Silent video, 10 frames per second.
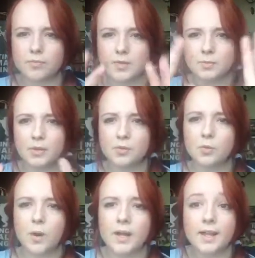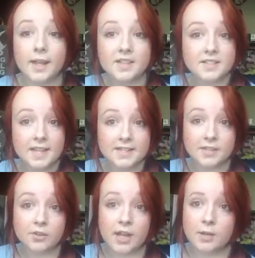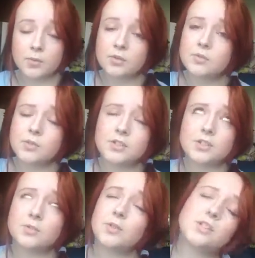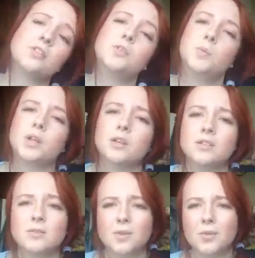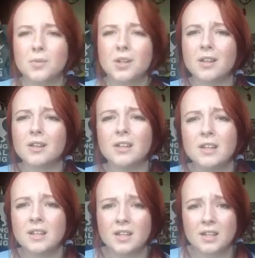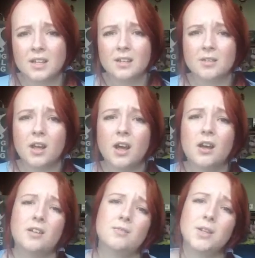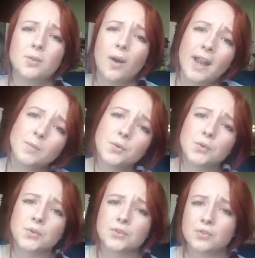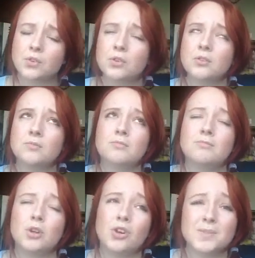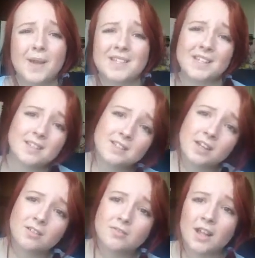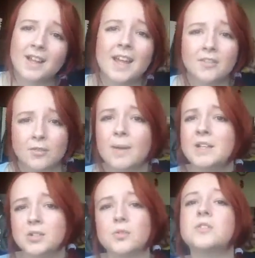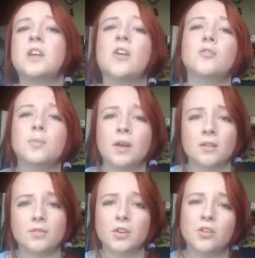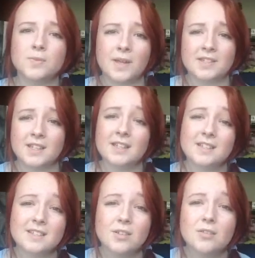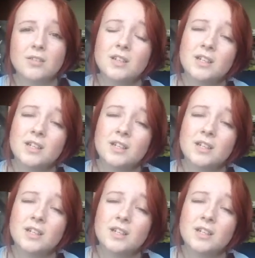This went all white. Against testing on animals, which is always good because we don't want to hurt little animals for cosmetic stuff. Like, I get it for medical stuff, but for cosmetics, it's not